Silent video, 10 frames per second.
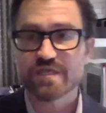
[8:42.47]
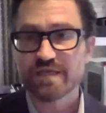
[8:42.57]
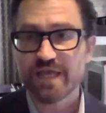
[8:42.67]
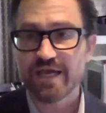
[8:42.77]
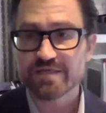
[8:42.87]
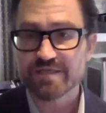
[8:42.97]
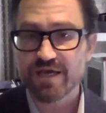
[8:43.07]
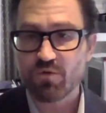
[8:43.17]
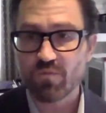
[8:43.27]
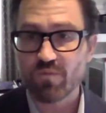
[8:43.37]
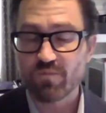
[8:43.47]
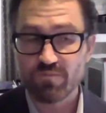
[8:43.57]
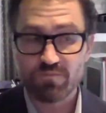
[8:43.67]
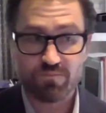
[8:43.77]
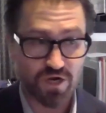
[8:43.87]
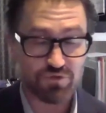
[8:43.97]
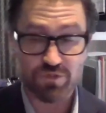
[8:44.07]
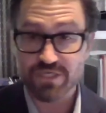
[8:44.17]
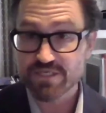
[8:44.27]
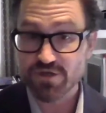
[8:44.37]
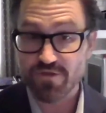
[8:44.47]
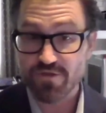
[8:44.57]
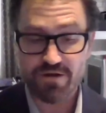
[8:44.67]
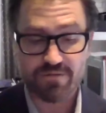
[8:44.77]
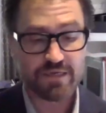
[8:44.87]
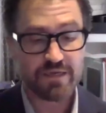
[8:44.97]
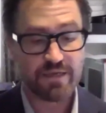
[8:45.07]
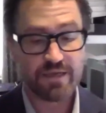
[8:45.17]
and press releases are there.